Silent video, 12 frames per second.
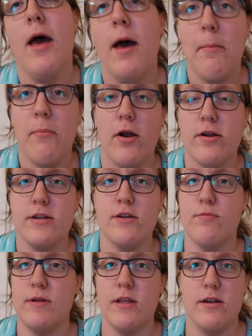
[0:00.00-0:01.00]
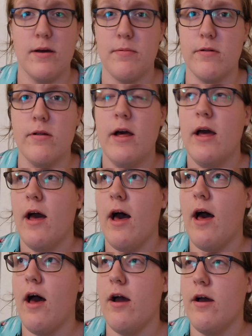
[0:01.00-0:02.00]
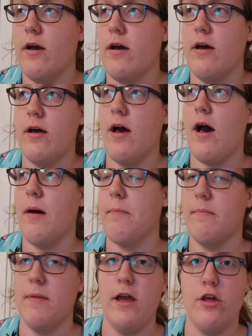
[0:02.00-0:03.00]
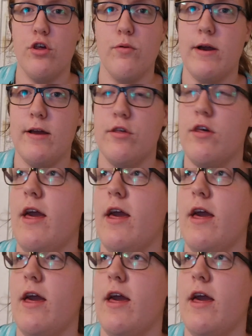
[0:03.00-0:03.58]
Mark didn't win the double HOH.